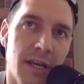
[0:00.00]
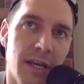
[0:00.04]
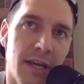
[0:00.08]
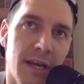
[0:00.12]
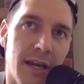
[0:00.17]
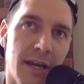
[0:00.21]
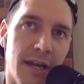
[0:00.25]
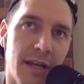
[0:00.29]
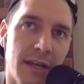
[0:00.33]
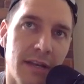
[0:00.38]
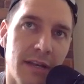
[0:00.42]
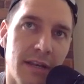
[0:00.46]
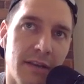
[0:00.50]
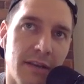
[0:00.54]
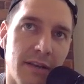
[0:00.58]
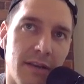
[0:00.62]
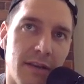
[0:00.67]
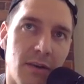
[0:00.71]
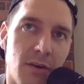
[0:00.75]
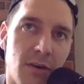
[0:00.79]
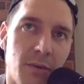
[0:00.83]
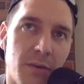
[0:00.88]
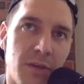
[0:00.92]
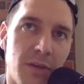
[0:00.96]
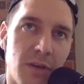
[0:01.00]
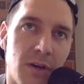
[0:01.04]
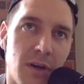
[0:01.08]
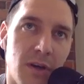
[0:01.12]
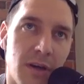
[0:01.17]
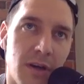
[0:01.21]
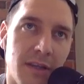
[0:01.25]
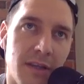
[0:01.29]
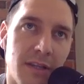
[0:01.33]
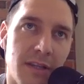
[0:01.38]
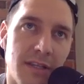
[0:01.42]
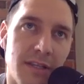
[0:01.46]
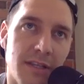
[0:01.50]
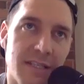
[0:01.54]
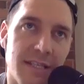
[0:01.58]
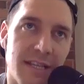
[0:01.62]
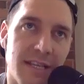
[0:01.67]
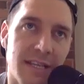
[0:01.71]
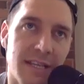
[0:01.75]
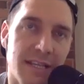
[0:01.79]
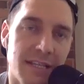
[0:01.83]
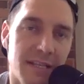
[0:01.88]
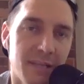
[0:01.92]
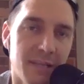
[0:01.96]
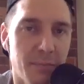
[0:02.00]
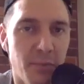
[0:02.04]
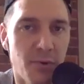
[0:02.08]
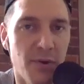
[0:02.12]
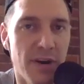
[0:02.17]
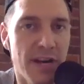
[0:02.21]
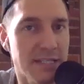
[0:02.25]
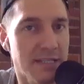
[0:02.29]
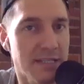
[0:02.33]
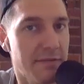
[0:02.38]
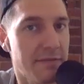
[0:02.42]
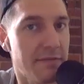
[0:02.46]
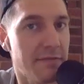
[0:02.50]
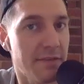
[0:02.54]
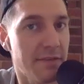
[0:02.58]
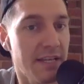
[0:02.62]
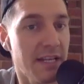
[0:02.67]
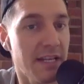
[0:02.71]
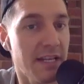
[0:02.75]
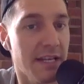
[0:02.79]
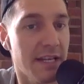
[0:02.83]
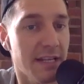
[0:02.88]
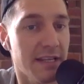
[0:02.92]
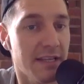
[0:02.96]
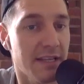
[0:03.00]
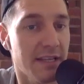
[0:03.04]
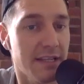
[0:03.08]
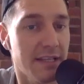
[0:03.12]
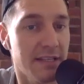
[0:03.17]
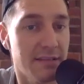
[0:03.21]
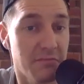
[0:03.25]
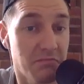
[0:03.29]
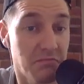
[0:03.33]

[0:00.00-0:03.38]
and go beyond this depressive feeling that